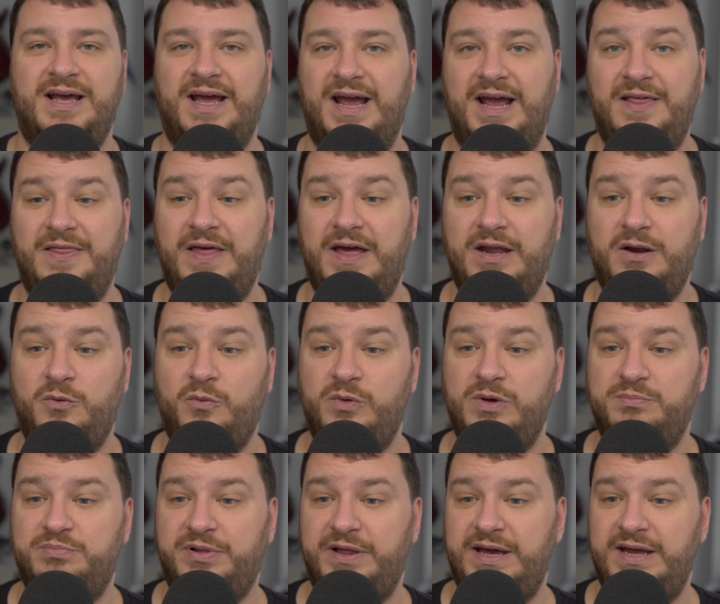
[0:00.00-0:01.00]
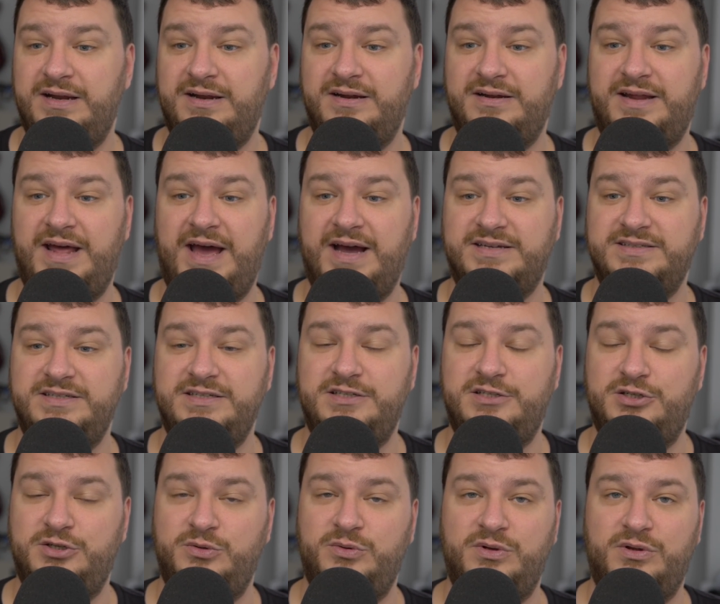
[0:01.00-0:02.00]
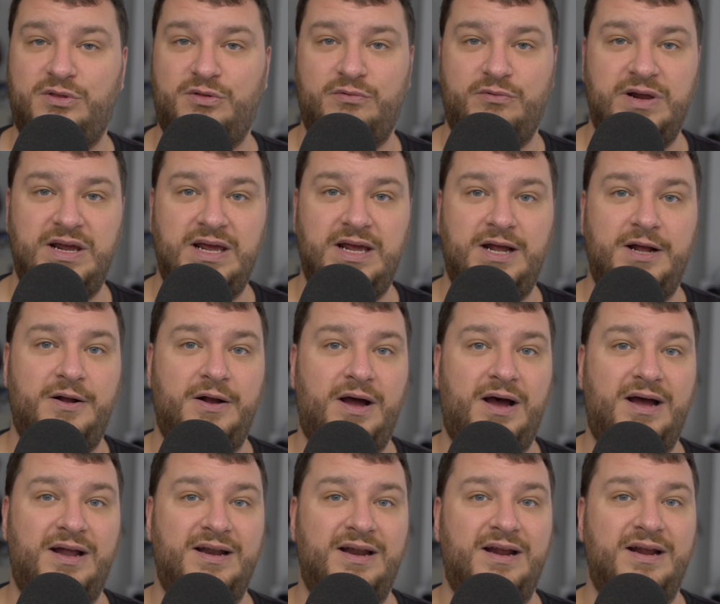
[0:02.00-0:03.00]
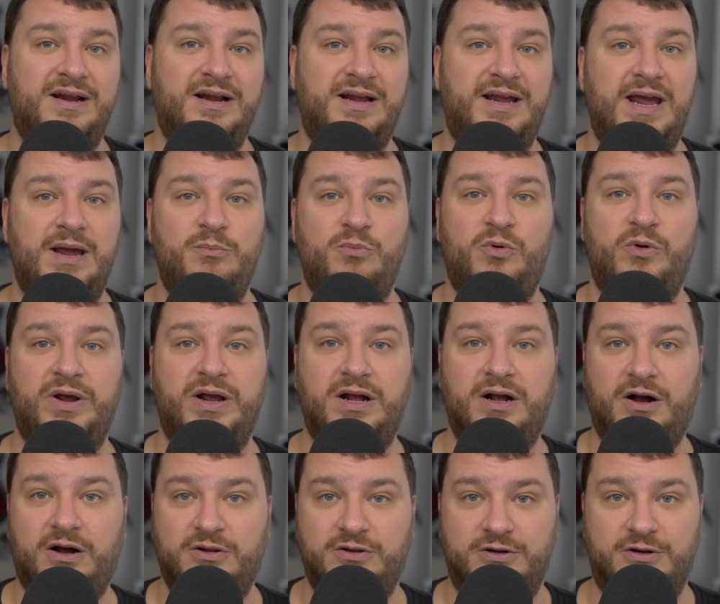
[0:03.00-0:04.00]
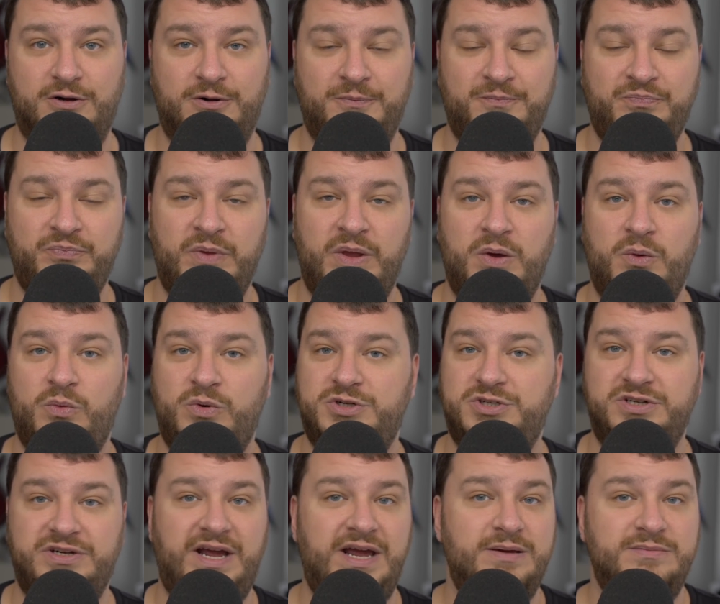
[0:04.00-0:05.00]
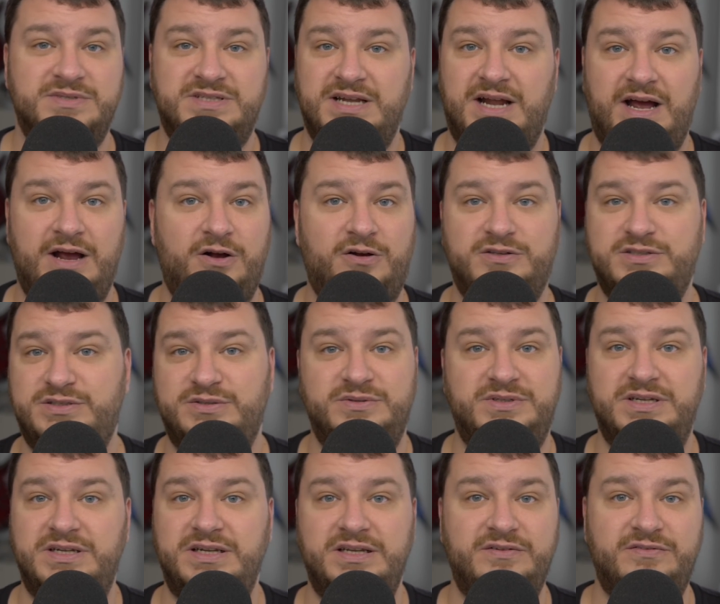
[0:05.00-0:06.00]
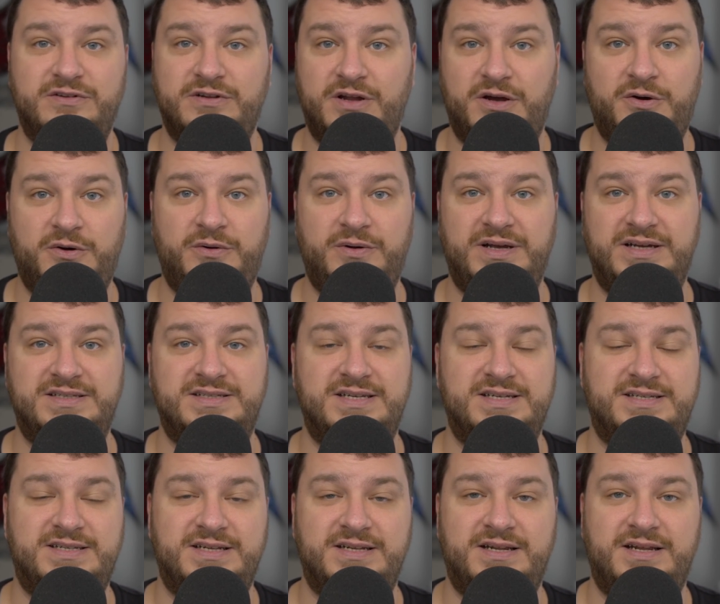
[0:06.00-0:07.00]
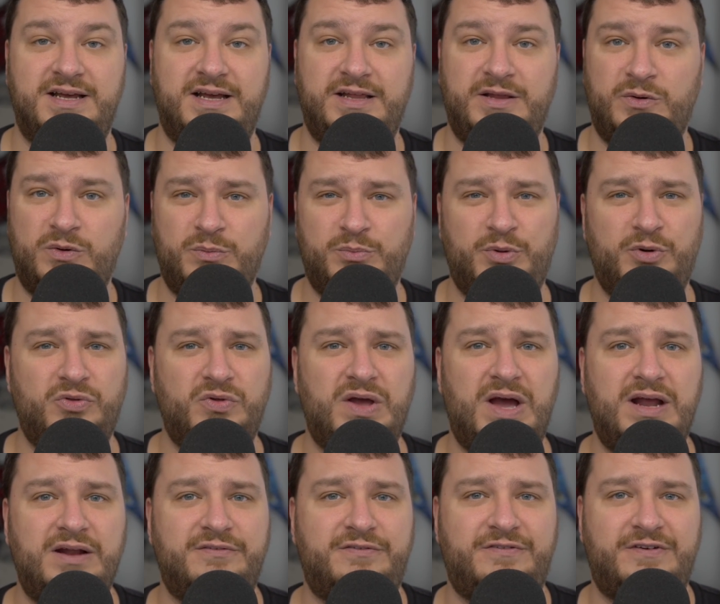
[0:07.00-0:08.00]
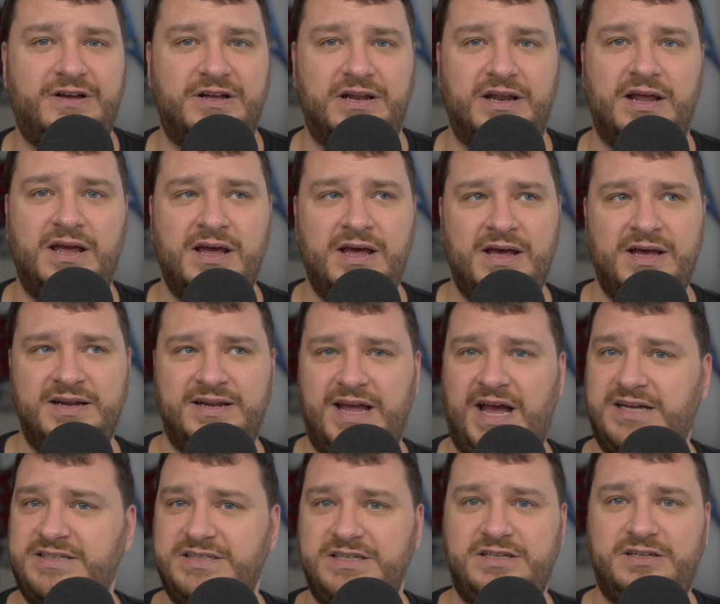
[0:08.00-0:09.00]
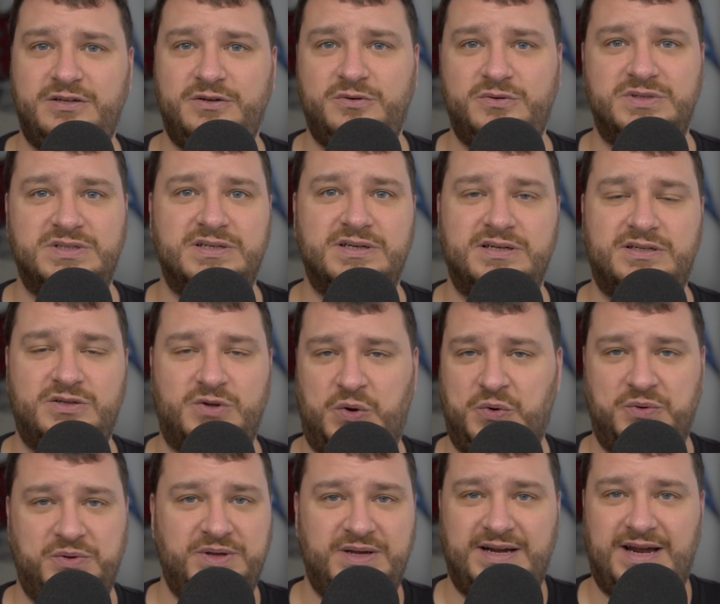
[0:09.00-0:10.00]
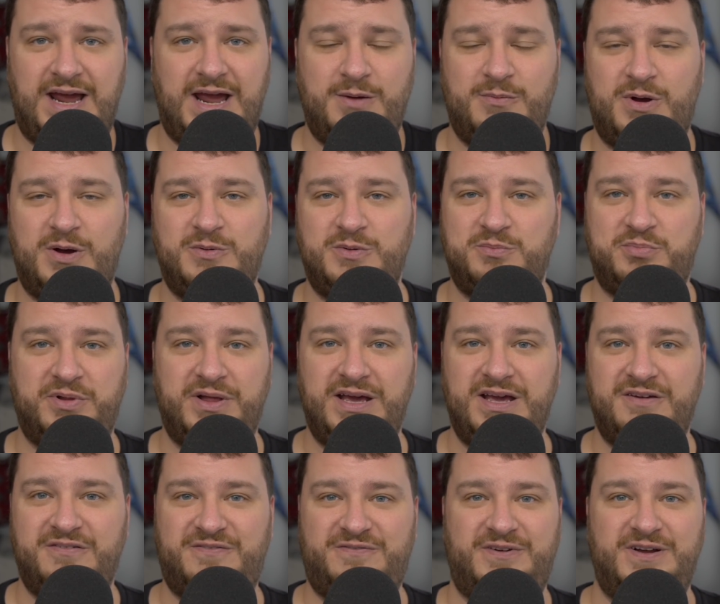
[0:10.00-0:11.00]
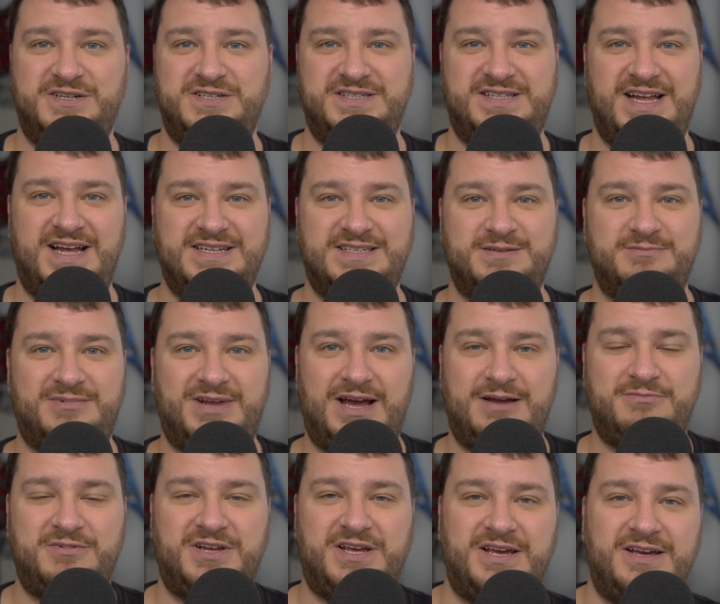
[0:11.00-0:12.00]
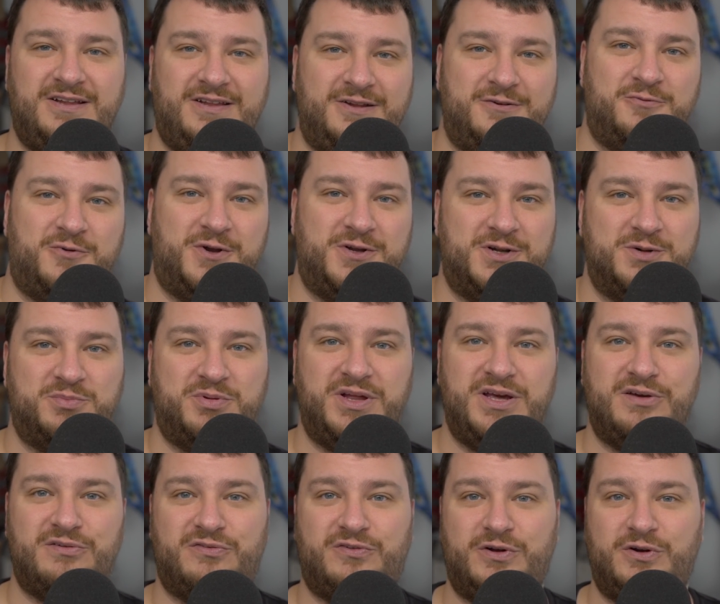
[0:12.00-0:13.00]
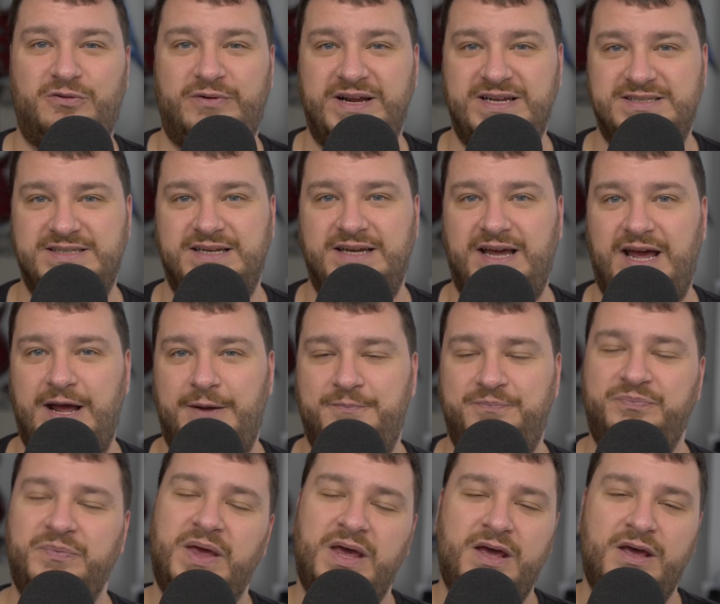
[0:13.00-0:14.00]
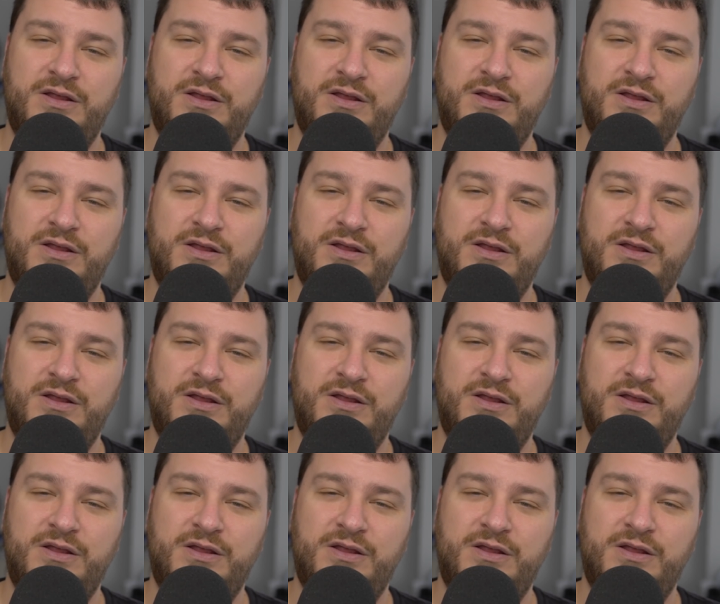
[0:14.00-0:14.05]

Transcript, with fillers: And then we played Taxi 2 and 3 on Game Boy Color, which are games that I also didn't even know existed, and they were both kind of fun. Taxi 2 is totally a game I would play if I just had some time to kill and wanted to play a fun racing game.